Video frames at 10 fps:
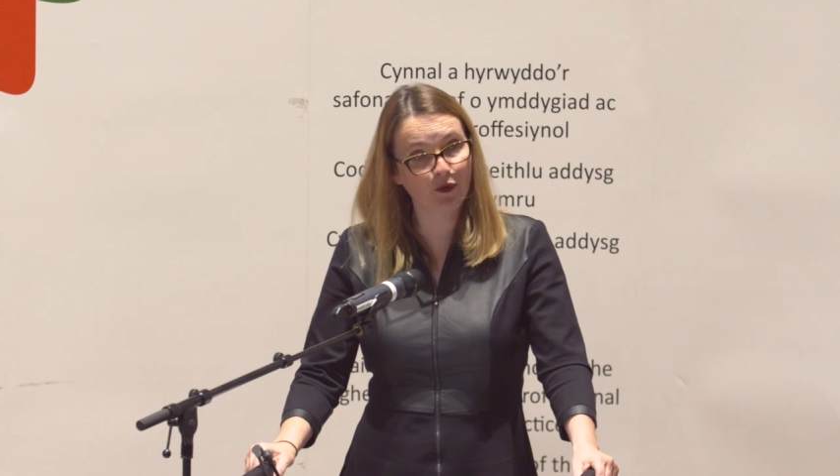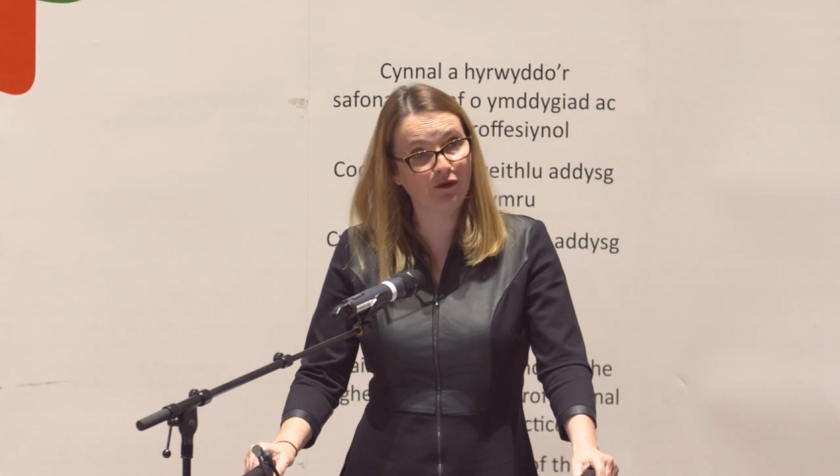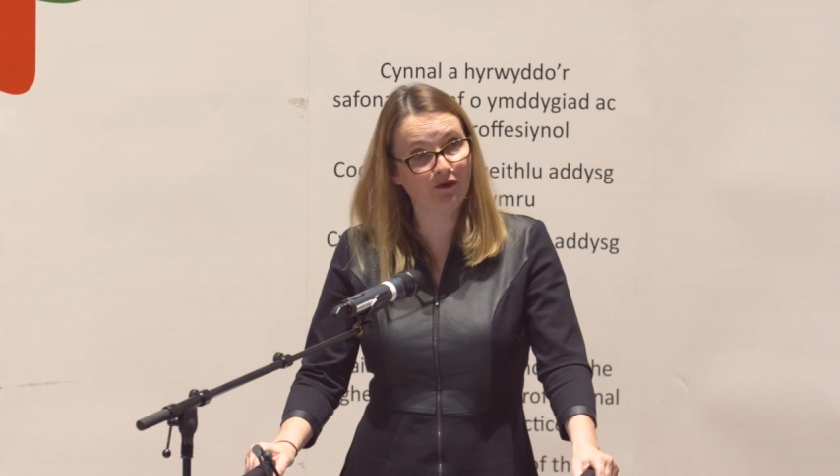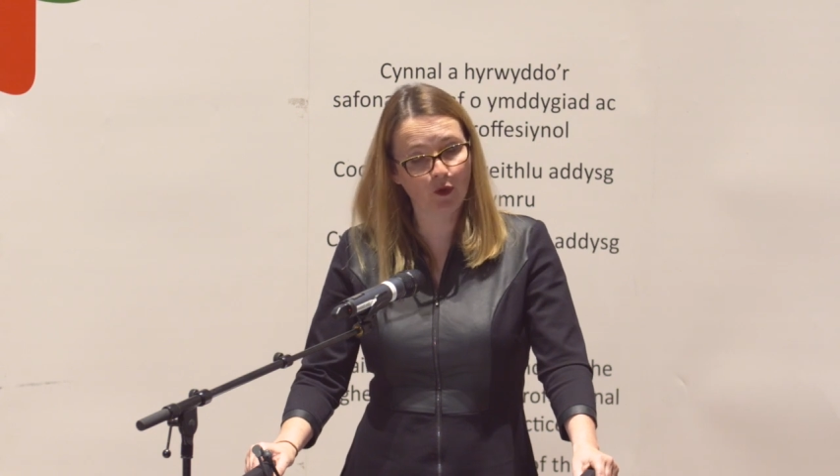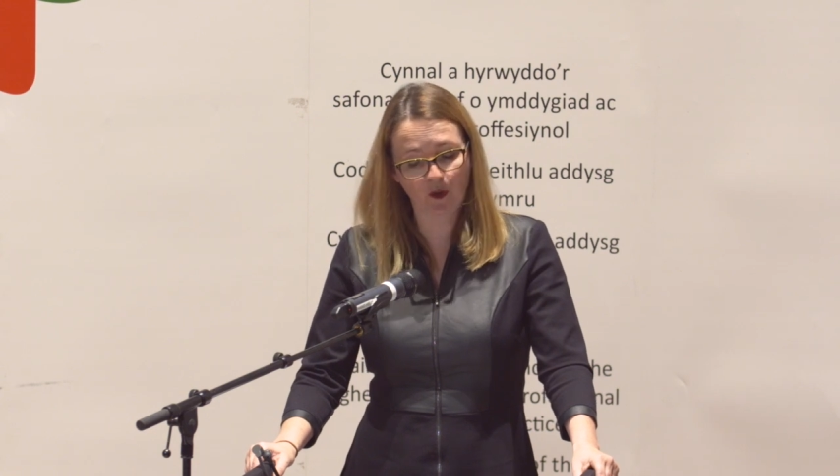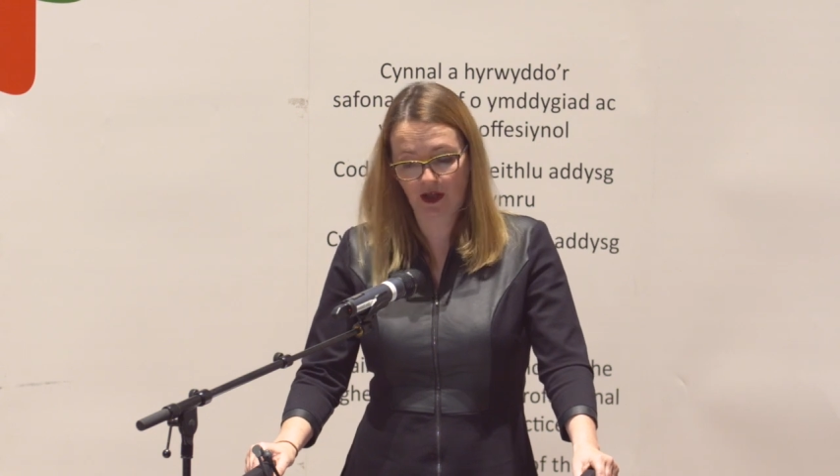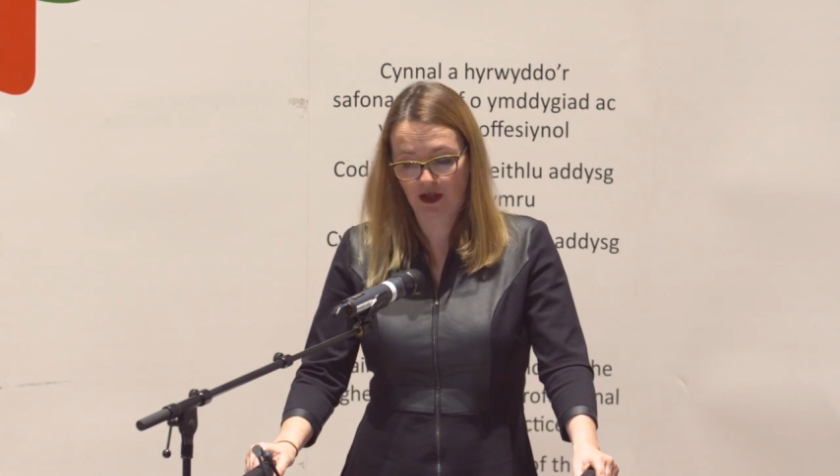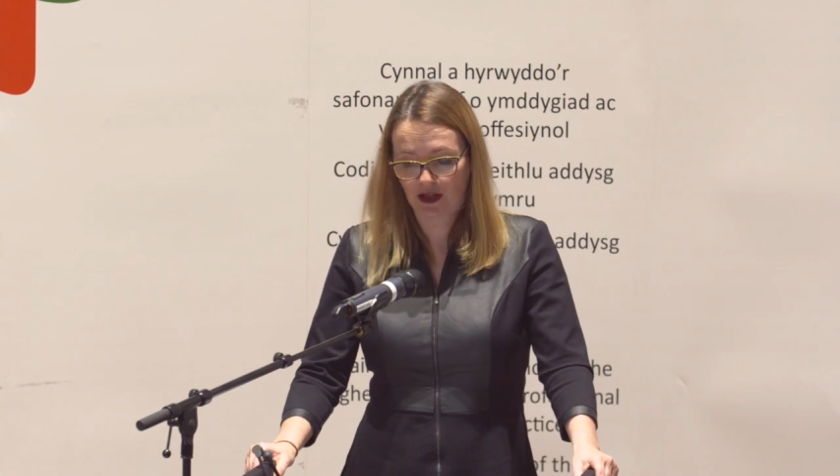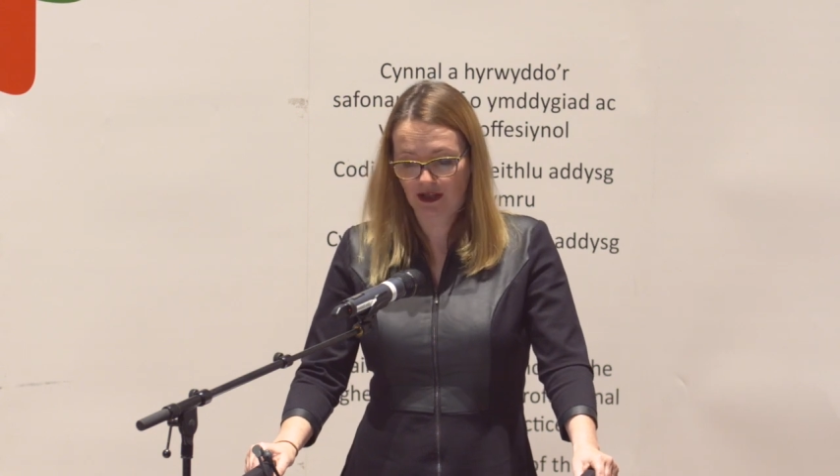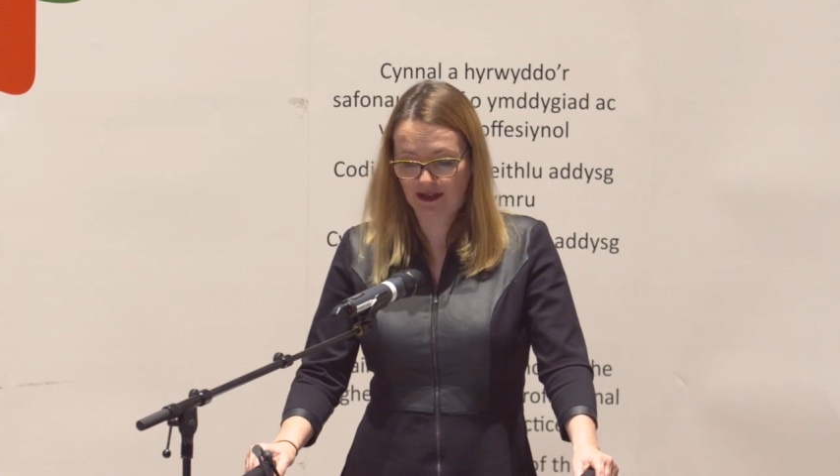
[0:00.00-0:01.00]
with a few
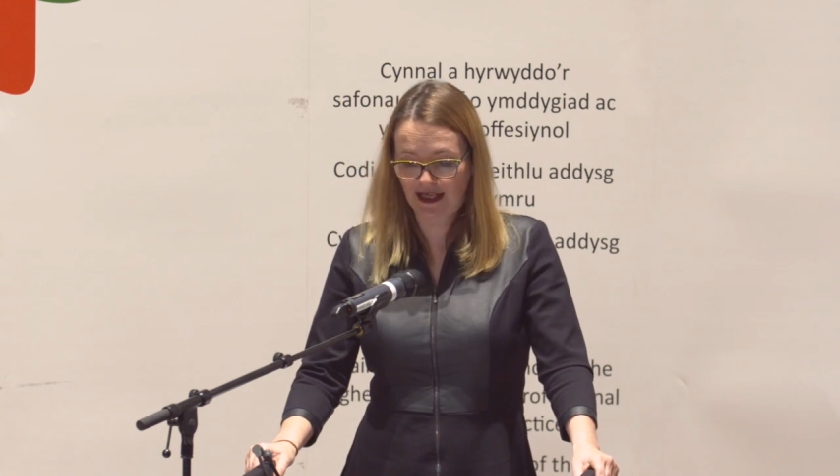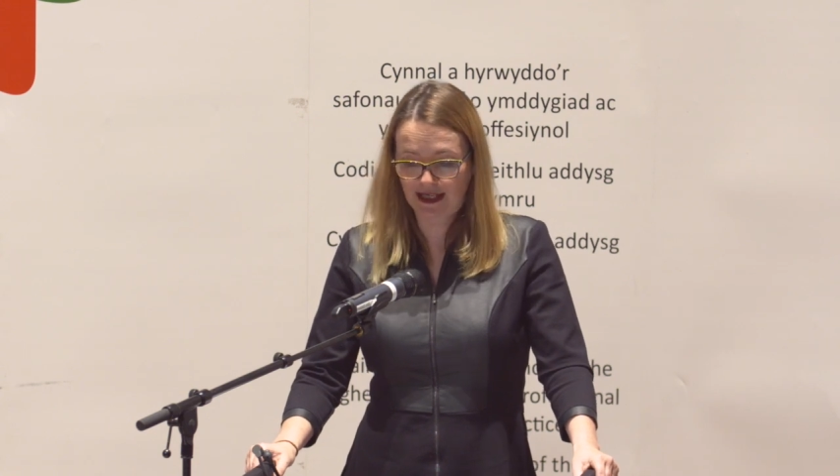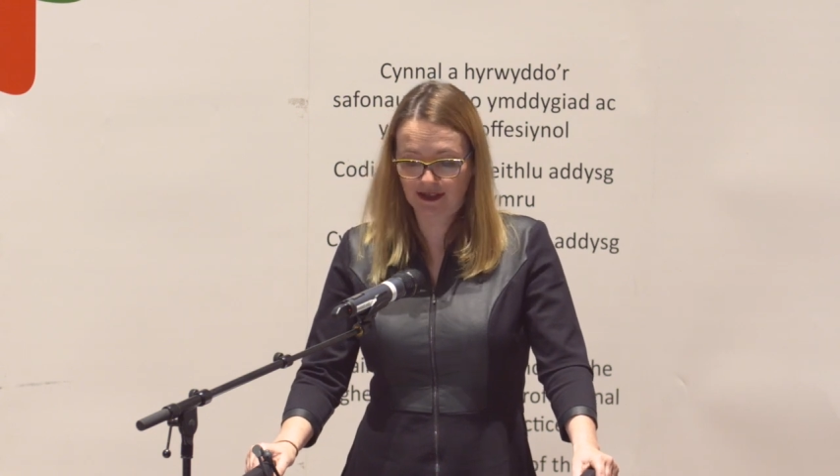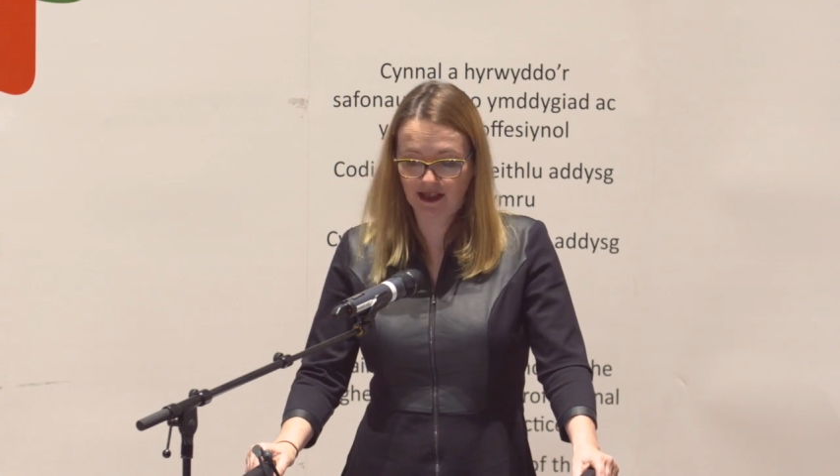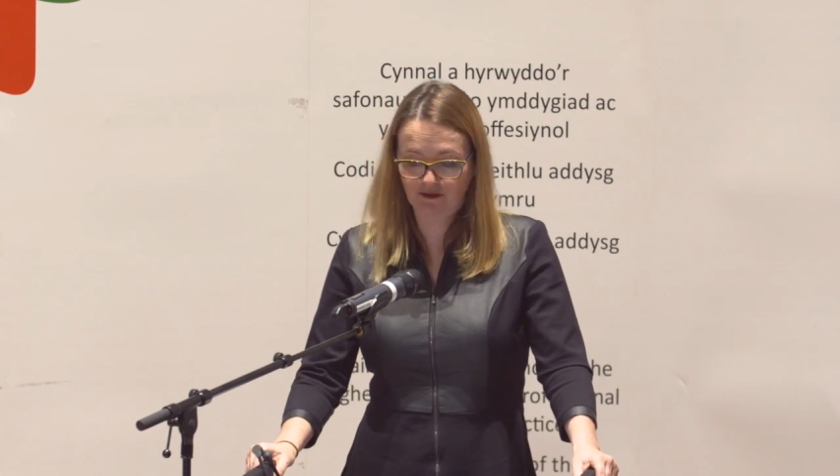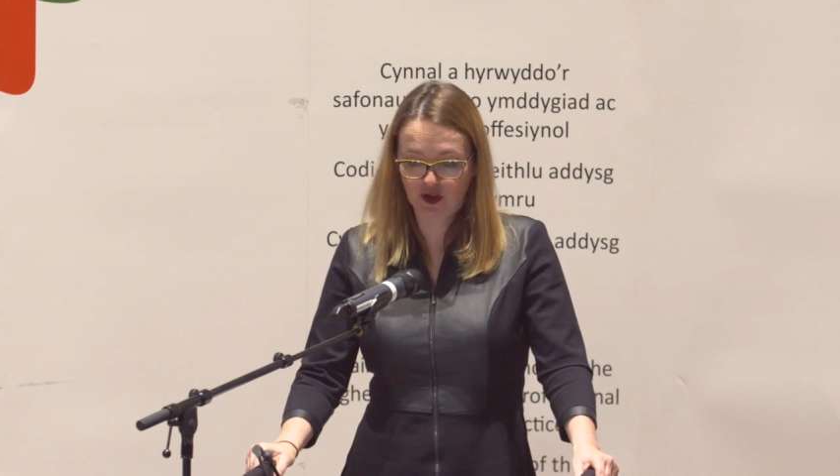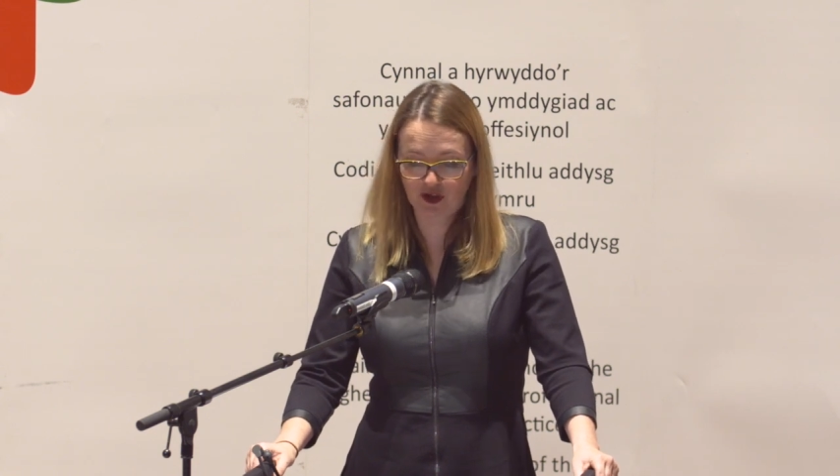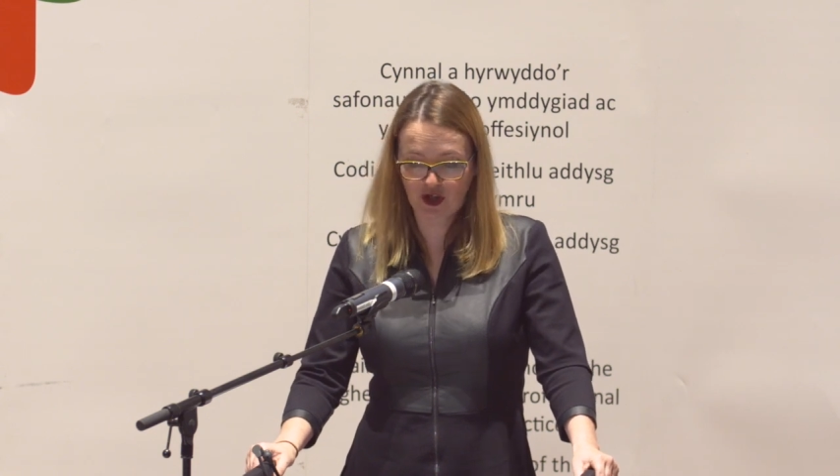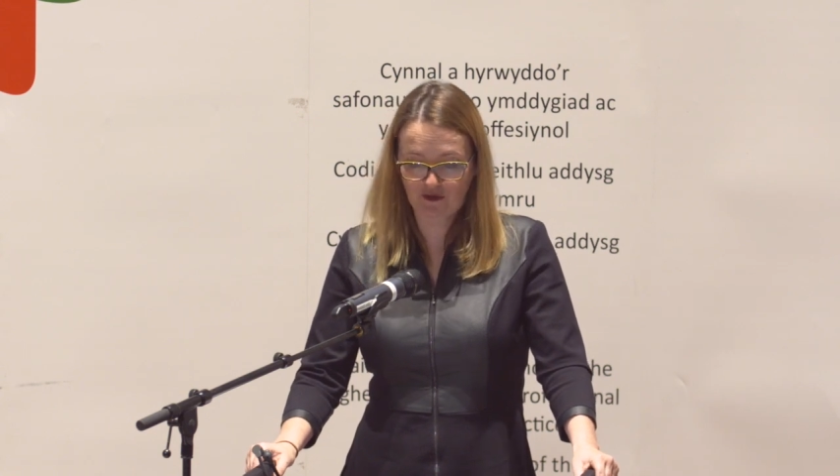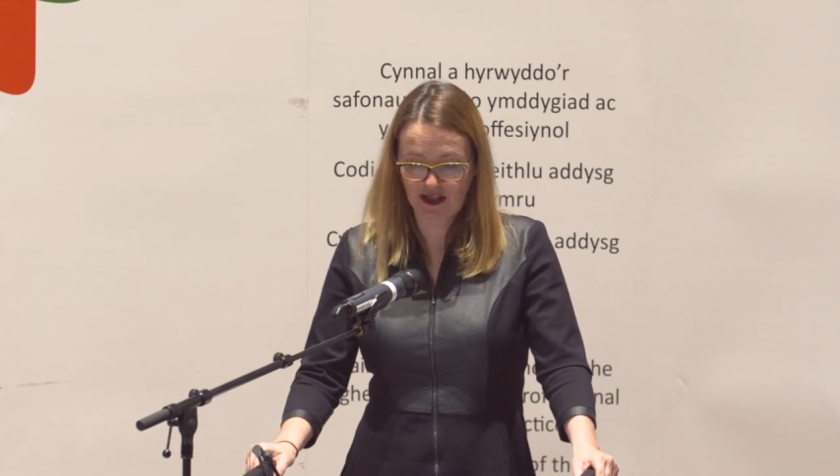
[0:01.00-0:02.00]
select civil
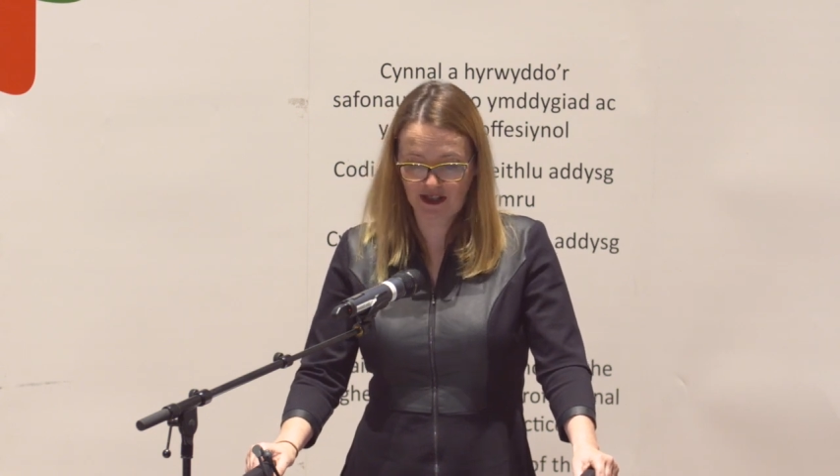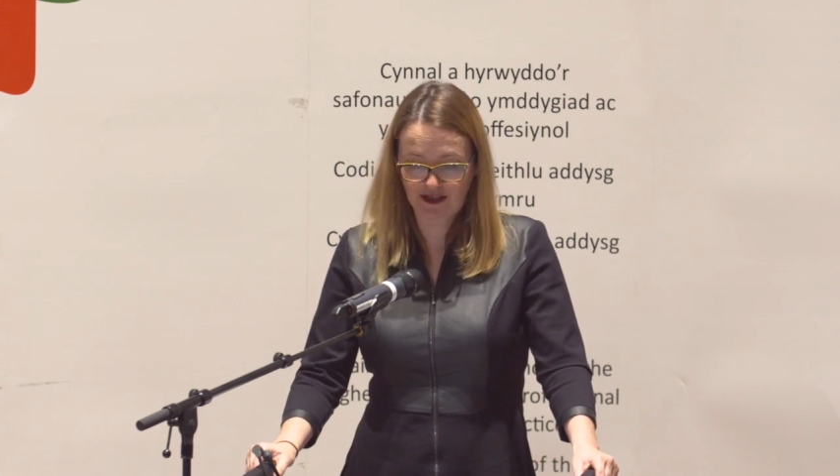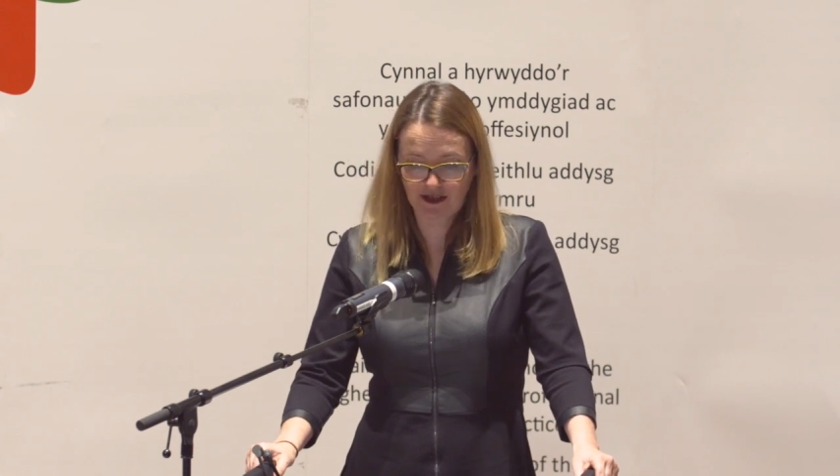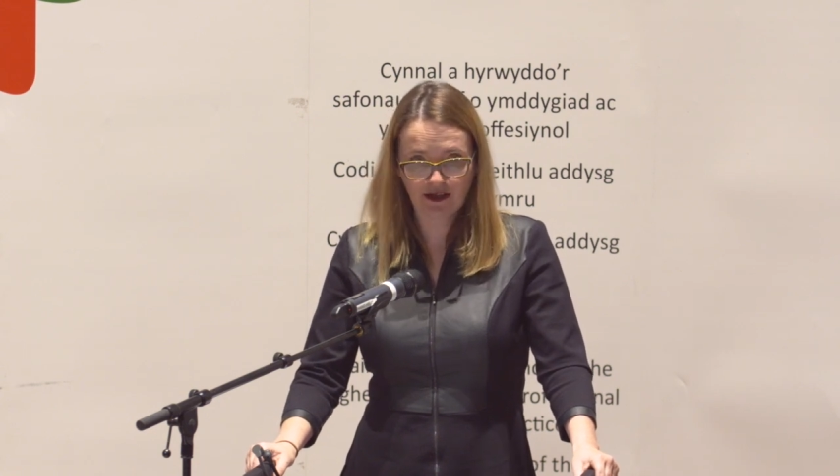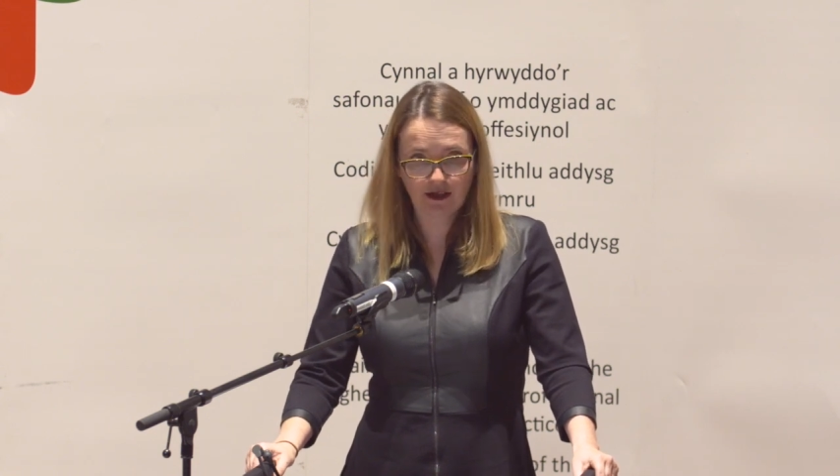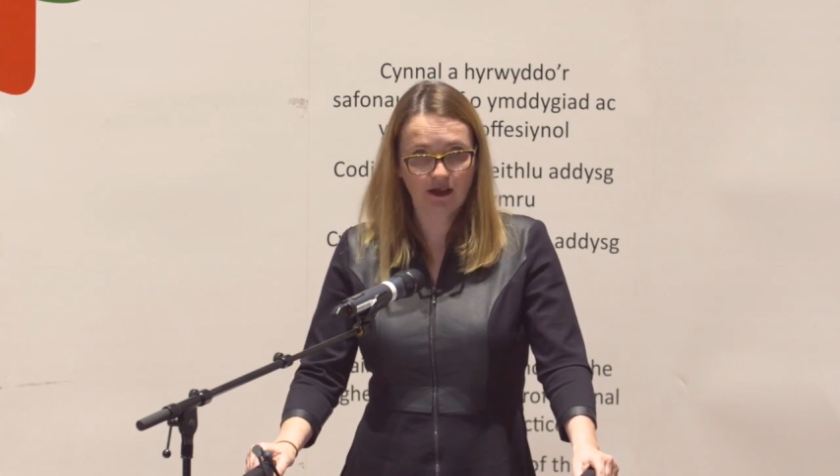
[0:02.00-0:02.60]
servants.